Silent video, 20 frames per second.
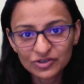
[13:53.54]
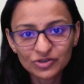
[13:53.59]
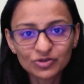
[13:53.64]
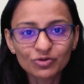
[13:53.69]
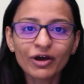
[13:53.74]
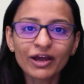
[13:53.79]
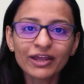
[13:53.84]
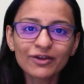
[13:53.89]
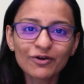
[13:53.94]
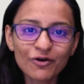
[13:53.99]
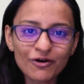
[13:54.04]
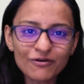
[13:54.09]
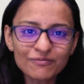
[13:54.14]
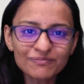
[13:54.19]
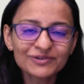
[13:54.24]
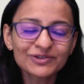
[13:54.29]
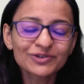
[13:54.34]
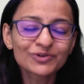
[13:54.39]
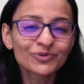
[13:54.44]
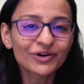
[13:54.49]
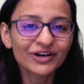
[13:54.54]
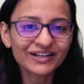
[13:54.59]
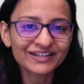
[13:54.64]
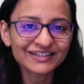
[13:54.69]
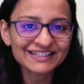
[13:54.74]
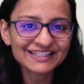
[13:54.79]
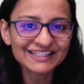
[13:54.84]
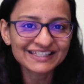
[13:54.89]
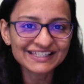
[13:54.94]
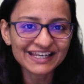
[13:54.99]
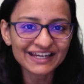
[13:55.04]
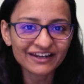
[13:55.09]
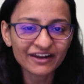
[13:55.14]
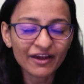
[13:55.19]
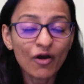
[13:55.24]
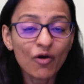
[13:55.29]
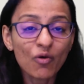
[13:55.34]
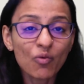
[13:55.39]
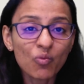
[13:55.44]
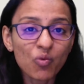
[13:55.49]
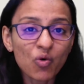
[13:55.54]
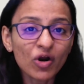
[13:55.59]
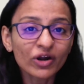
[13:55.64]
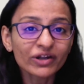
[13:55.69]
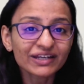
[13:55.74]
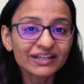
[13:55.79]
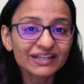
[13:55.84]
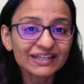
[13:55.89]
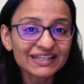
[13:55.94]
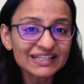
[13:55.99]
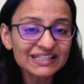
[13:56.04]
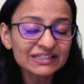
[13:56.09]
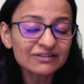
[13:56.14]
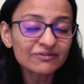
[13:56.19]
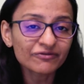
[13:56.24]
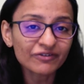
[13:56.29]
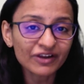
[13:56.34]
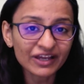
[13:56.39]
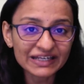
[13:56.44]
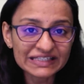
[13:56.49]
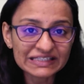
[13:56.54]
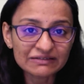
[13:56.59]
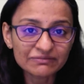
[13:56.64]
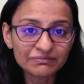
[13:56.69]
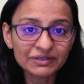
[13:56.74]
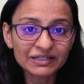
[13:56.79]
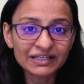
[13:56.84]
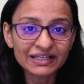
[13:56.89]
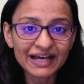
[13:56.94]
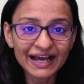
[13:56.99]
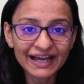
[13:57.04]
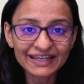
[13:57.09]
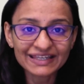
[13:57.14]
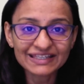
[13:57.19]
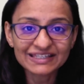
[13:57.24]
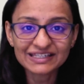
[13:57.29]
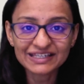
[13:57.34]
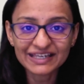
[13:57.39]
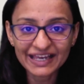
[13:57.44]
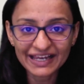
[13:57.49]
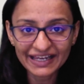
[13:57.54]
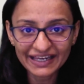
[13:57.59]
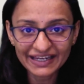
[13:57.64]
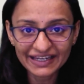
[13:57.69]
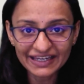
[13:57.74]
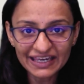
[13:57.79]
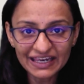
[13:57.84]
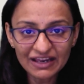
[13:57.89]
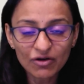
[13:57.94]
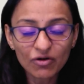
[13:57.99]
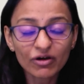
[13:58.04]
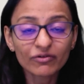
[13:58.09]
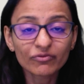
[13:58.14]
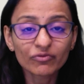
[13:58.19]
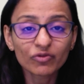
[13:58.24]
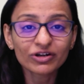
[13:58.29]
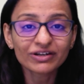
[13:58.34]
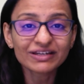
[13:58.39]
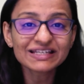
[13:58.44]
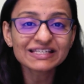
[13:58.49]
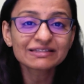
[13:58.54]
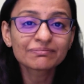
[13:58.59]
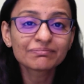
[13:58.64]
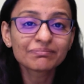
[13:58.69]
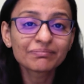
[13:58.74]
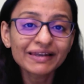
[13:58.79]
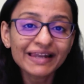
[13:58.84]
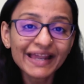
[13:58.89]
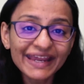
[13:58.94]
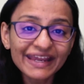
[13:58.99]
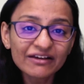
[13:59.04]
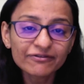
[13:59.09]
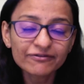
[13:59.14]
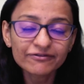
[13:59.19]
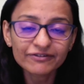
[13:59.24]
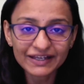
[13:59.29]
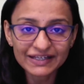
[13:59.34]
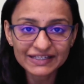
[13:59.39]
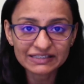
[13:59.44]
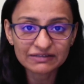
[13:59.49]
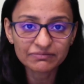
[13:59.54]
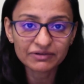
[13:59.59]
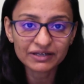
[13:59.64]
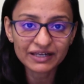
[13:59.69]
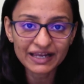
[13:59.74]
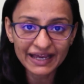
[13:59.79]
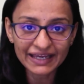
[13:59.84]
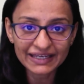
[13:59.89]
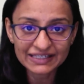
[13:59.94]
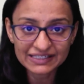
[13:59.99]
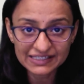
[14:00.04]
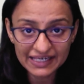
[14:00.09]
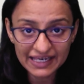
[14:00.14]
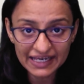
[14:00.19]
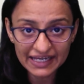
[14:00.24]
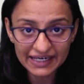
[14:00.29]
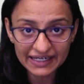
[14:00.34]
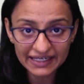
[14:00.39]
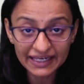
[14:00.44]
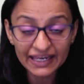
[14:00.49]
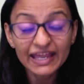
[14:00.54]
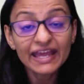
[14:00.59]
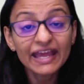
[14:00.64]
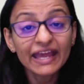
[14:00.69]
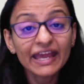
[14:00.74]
So I hope you understand what is flexible height gallery or what is blank flexible height gallery